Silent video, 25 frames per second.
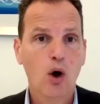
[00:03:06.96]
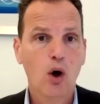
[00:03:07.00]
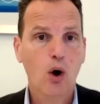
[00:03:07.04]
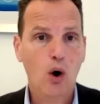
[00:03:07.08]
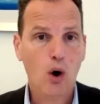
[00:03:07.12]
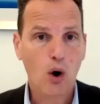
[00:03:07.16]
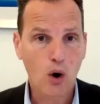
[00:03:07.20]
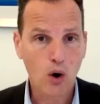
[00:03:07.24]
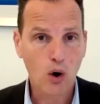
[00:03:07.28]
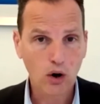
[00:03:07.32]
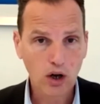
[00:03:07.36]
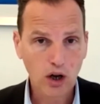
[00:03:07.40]

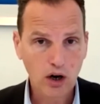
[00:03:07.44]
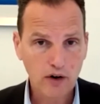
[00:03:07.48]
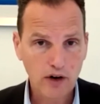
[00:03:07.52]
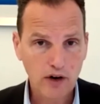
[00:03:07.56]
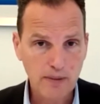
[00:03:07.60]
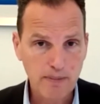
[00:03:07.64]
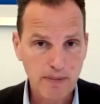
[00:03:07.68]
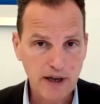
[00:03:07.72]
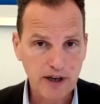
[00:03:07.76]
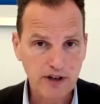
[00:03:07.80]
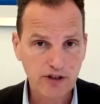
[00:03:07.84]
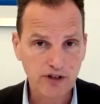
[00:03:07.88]
All RA
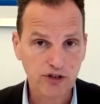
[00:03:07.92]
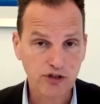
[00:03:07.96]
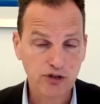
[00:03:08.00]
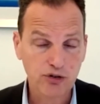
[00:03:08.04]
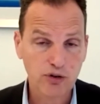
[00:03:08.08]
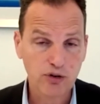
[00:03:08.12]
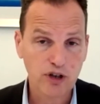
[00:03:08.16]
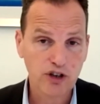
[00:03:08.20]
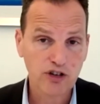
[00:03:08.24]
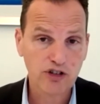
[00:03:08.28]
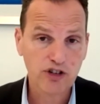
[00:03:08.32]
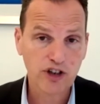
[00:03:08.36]
patients
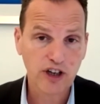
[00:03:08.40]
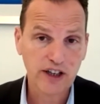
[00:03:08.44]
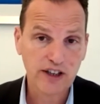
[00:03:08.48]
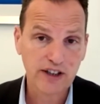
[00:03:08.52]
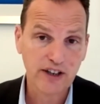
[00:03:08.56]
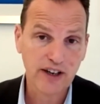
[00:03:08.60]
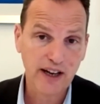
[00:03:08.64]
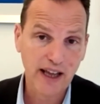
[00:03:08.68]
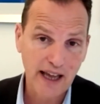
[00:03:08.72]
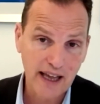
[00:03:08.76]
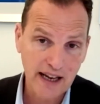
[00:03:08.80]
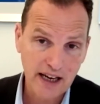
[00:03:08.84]
who
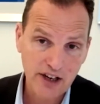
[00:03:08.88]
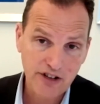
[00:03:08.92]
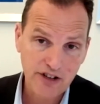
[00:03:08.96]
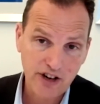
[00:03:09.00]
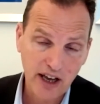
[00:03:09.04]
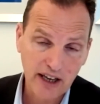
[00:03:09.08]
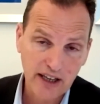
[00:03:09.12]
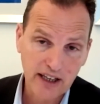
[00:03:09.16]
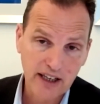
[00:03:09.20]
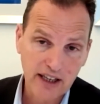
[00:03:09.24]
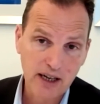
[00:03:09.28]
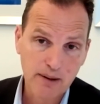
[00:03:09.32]
initiated any
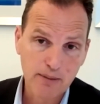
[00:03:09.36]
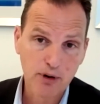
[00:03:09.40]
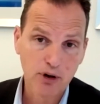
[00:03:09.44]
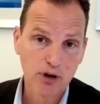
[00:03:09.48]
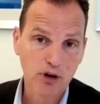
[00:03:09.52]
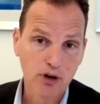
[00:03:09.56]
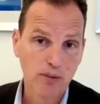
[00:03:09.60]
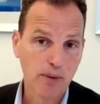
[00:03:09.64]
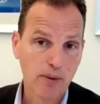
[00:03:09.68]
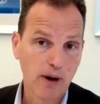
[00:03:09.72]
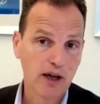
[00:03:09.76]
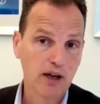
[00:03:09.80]
JAK
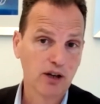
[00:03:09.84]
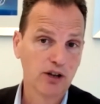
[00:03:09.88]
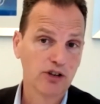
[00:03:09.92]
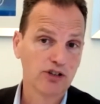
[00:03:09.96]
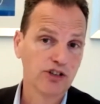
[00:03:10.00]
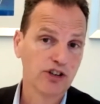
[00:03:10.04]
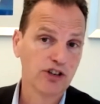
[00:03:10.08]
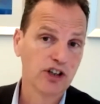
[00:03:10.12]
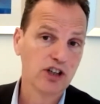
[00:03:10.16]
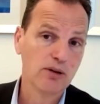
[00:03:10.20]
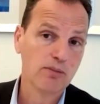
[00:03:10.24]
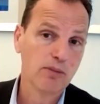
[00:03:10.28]
inhibitor or
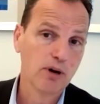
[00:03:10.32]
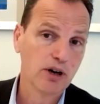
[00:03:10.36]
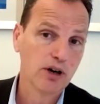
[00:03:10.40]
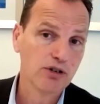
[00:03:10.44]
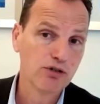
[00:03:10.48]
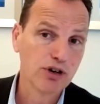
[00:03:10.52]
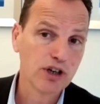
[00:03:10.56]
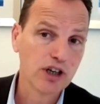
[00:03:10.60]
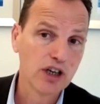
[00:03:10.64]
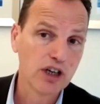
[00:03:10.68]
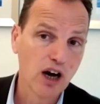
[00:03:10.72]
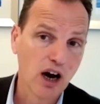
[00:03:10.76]
biologic DMARD,
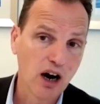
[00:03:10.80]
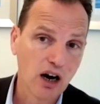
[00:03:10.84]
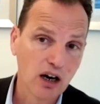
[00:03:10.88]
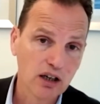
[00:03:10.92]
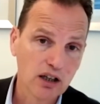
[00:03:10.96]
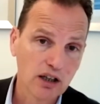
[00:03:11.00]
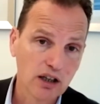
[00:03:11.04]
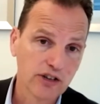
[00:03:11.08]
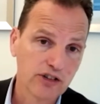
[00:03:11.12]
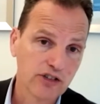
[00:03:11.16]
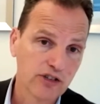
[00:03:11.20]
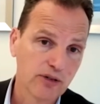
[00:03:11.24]

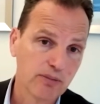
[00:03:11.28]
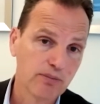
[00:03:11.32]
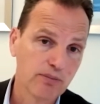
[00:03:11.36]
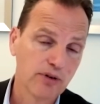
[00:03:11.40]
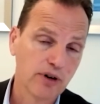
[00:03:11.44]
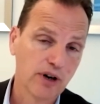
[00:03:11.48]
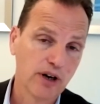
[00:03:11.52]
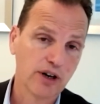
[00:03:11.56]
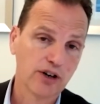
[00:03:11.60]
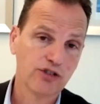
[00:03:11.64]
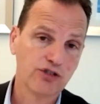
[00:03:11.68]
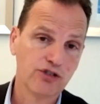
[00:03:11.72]
regardless of
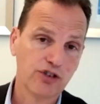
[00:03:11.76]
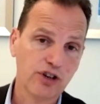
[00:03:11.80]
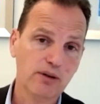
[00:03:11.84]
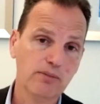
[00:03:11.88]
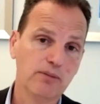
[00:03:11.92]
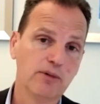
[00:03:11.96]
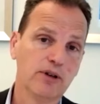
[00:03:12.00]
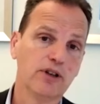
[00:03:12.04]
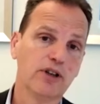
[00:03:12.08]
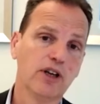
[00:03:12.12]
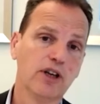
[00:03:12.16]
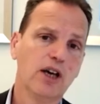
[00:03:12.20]
prior
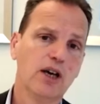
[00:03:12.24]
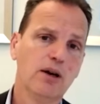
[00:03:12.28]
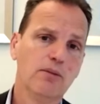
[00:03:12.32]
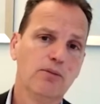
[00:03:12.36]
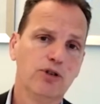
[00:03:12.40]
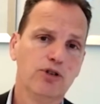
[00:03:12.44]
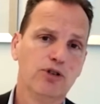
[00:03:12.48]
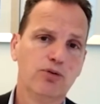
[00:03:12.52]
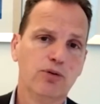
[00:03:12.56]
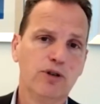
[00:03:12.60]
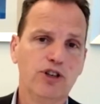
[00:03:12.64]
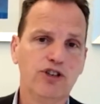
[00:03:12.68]
treatment
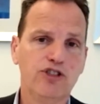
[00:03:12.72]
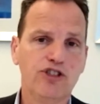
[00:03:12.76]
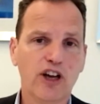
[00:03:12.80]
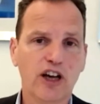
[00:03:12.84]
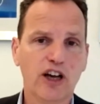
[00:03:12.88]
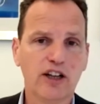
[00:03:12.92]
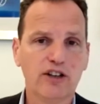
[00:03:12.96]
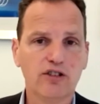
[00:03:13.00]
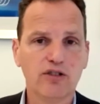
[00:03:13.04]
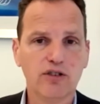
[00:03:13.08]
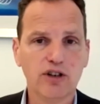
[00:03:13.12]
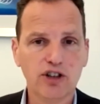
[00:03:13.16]
between
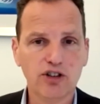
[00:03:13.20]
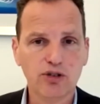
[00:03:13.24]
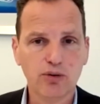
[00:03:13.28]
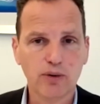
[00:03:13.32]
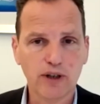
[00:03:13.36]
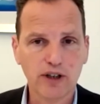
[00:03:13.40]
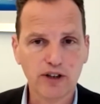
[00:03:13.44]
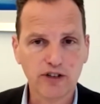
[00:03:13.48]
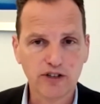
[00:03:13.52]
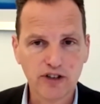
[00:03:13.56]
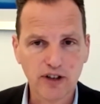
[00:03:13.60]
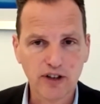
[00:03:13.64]
January
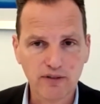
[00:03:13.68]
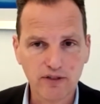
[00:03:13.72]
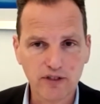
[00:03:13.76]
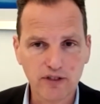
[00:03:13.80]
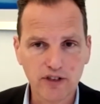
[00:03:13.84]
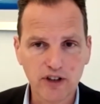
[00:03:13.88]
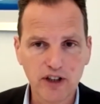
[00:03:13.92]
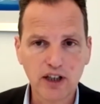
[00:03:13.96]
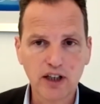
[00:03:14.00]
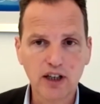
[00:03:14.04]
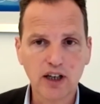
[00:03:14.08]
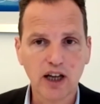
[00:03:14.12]

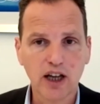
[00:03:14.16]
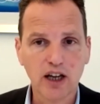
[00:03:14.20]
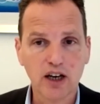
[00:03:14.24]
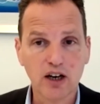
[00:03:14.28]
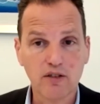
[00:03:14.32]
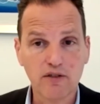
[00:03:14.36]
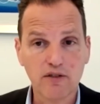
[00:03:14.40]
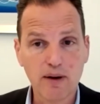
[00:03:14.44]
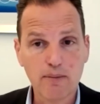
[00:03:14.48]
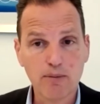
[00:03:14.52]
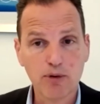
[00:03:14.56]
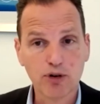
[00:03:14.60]
2017 and
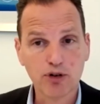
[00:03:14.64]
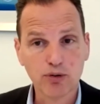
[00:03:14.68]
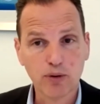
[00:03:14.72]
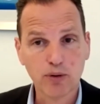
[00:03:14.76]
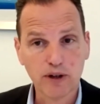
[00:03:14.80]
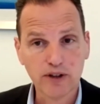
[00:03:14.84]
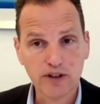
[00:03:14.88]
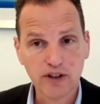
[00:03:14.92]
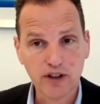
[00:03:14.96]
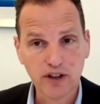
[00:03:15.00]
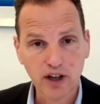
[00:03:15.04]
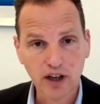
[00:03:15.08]
November
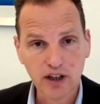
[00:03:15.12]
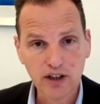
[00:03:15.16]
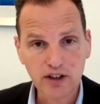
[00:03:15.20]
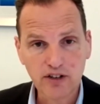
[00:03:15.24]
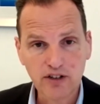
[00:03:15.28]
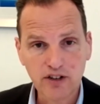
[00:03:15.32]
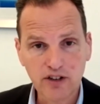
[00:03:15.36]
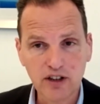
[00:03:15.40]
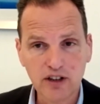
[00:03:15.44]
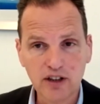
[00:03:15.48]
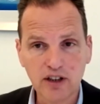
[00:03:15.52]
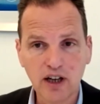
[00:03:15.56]

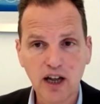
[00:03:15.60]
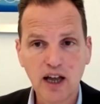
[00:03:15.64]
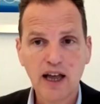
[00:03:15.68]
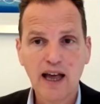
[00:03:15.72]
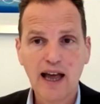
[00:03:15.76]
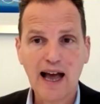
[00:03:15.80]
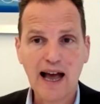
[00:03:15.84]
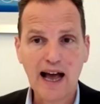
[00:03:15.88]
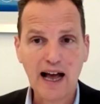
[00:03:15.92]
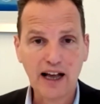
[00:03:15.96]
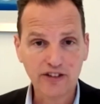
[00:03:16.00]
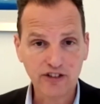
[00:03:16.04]
2019,
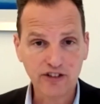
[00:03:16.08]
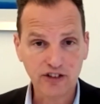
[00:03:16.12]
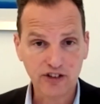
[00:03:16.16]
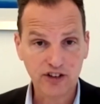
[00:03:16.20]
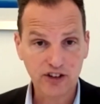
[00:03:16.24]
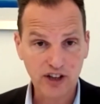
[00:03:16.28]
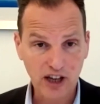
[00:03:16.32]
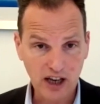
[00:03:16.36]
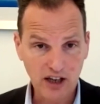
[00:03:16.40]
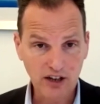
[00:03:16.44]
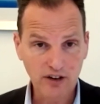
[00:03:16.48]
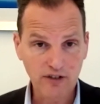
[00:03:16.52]
as
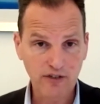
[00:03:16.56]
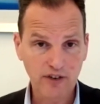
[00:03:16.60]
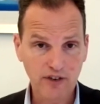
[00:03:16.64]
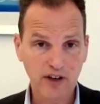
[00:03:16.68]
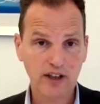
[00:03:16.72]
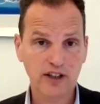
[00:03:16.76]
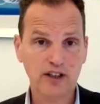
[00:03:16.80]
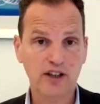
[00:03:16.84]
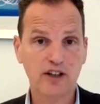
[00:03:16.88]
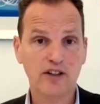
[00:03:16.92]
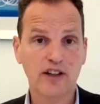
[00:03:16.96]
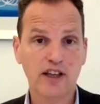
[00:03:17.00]

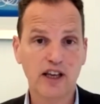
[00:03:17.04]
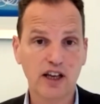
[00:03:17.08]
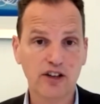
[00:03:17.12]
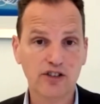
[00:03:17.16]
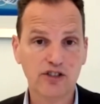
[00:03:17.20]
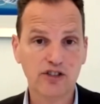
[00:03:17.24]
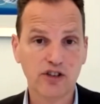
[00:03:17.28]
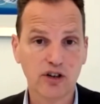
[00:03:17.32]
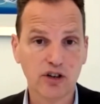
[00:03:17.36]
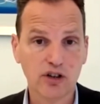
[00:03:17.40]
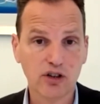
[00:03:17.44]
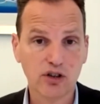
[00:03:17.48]
identified in the
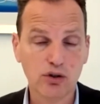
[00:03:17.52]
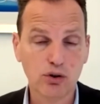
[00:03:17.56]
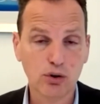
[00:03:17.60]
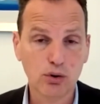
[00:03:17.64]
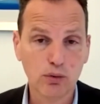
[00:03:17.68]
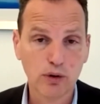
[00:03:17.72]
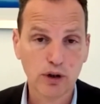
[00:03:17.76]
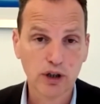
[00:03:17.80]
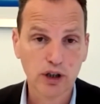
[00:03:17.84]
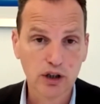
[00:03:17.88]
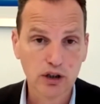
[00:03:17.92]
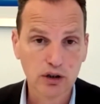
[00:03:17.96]

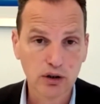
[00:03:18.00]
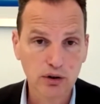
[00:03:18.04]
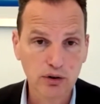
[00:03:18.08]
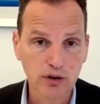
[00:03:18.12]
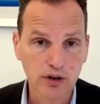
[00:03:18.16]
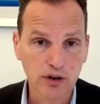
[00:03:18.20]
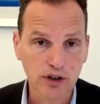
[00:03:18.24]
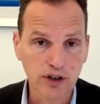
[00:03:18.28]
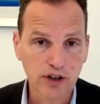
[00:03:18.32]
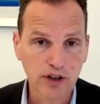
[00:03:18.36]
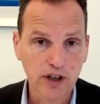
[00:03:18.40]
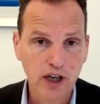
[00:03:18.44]
SRQ, were
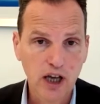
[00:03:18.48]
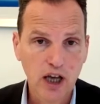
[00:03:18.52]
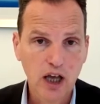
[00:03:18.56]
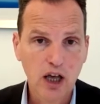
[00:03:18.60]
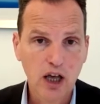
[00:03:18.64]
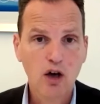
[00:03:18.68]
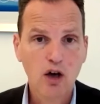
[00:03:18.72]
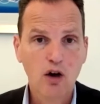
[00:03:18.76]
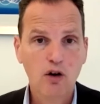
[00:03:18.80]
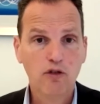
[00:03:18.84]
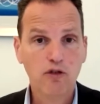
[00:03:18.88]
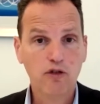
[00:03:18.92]
included.
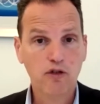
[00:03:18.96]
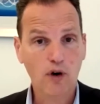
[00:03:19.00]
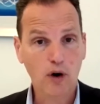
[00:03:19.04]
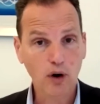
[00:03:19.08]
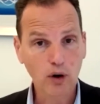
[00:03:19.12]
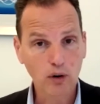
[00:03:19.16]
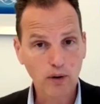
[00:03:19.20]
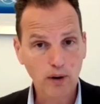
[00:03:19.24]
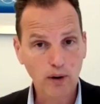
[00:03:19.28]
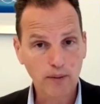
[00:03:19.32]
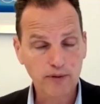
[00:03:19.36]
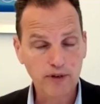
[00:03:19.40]

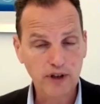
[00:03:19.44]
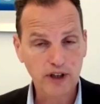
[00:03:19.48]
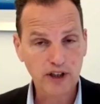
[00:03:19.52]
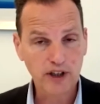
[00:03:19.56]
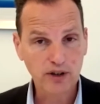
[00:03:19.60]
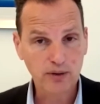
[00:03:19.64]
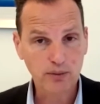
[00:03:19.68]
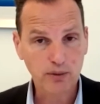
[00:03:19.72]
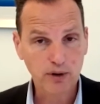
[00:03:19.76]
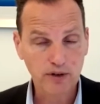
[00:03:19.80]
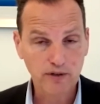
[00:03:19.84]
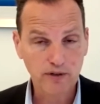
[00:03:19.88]
Follow-up
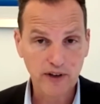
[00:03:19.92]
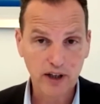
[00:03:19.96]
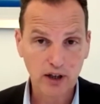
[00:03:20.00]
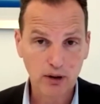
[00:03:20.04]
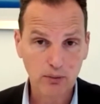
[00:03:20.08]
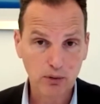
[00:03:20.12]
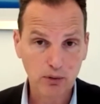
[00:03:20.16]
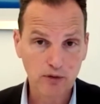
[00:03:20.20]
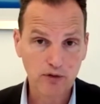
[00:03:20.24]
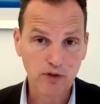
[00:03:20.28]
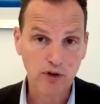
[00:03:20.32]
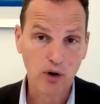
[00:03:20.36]
data were
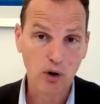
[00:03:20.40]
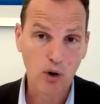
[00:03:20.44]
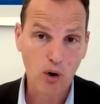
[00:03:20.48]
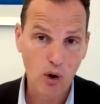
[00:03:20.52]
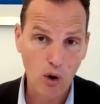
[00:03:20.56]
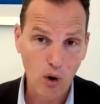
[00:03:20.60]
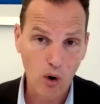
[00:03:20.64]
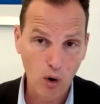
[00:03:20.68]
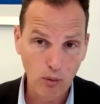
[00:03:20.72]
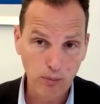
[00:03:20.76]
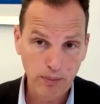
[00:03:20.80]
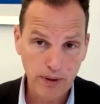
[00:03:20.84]
available for
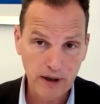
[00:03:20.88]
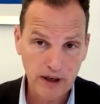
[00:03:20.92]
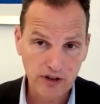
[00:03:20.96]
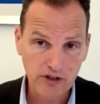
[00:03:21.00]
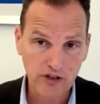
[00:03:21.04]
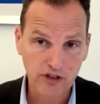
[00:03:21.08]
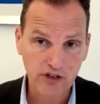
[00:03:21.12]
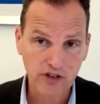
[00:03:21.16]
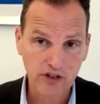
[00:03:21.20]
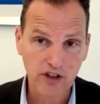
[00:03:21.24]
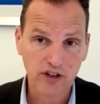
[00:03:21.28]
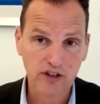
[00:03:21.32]
all
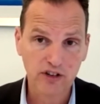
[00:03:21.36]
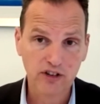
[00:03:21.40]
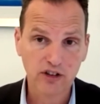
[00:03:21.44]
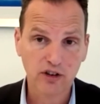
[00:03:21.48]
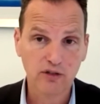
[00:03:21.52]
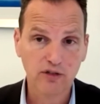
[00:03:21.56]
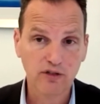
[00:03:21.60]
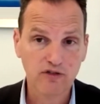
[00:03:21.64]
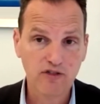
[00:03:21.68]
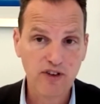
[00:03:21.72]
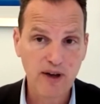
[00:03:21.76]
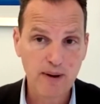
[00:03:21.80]
patients
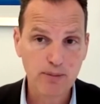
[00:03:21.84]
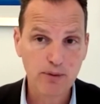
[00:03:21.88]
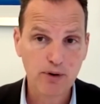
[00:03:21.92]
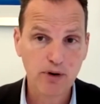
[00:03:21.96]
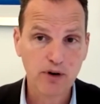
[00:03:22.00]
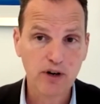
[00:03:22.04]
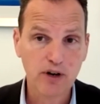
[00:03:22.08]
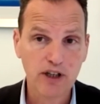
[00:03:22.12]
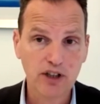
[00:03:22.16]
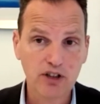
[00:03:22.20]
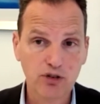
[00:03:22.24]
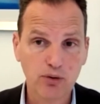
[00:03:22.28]
until
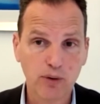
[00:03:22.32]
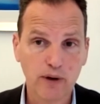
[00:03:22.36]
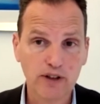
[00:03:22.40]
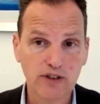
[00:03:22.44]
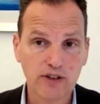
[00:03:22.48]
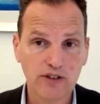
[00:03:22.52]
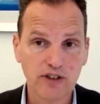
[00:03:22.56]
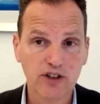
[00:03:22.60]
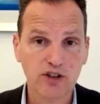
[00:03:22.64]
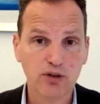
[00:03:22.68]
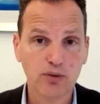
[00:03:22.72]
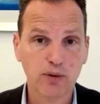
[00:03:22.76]
February
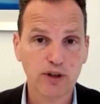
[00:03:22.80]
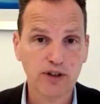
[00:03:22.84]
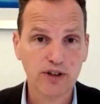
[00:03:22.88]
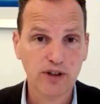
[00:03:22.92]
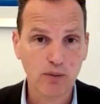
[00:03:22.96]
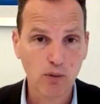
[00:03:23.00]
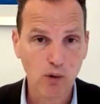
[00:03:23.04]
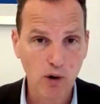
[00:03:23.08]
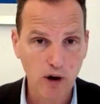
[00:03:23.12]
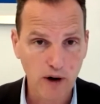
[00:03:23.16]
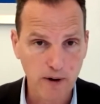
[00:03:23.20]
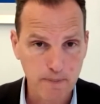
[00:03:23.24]

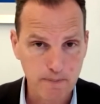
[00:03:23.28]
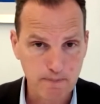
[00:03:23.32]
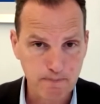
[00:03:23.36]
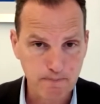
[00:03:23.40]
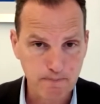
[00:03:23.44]
2021.